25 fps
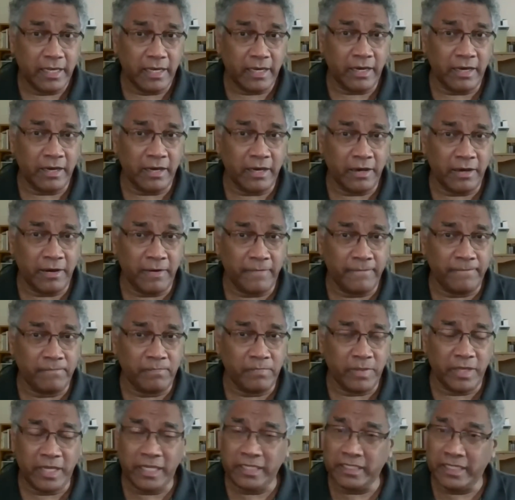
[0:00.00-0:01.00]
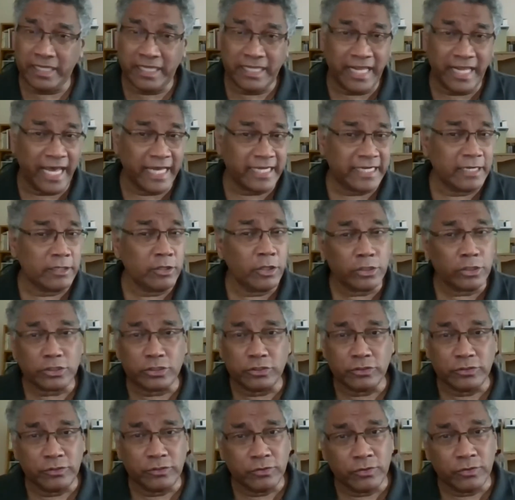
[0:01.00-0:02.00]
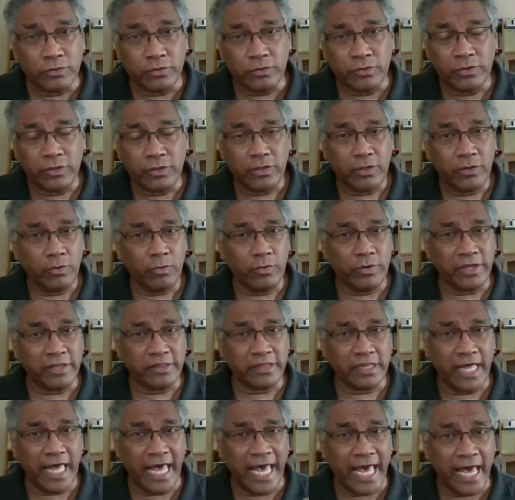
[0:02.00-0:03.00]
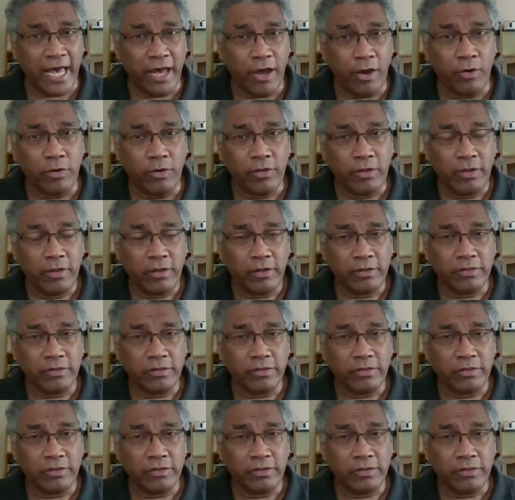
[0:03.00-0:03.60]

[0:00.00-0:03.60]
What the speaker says: It had a lot to do with how